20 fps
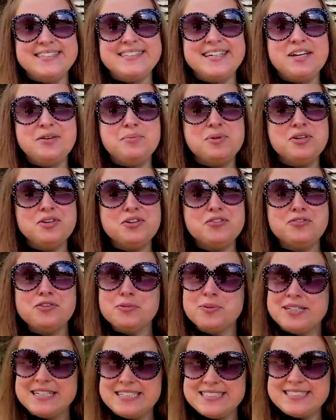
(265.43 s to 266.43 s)
is a
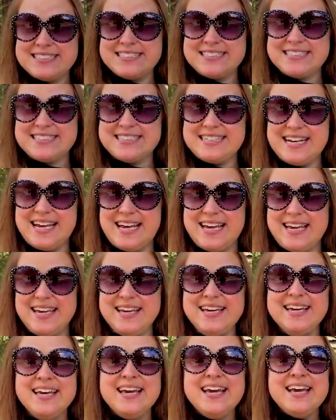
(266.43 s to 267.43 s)
beautiful place to
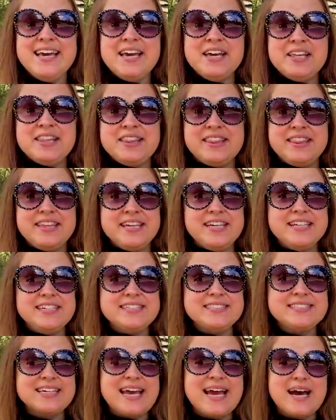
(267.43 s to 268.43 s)
stay.
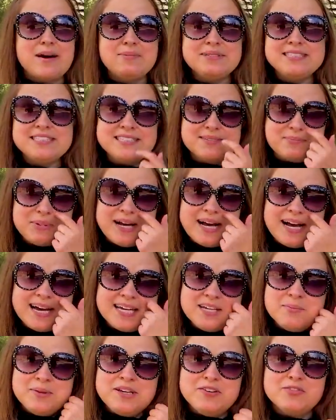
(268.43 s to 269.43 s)
These cabins
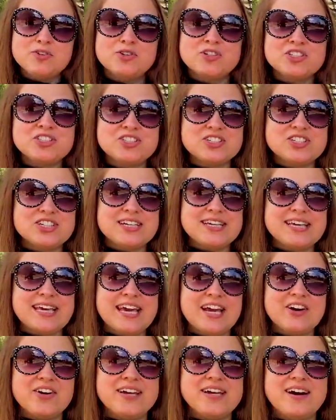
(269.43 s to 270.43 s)
behind me, of course, they're gonna
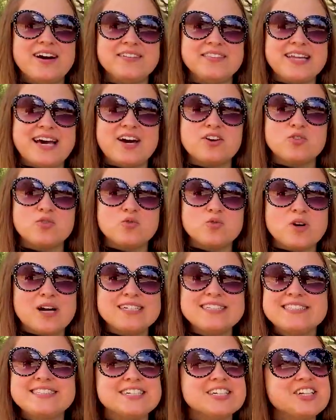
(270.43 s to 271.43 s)
carry on that
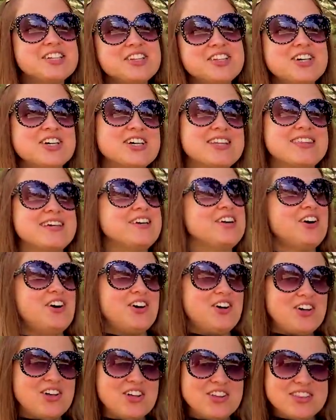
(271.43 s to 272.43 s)
rustic look that
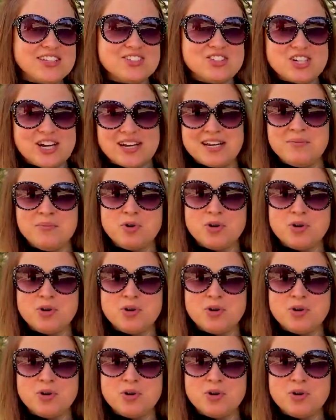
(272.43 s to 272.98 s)
all the Johnny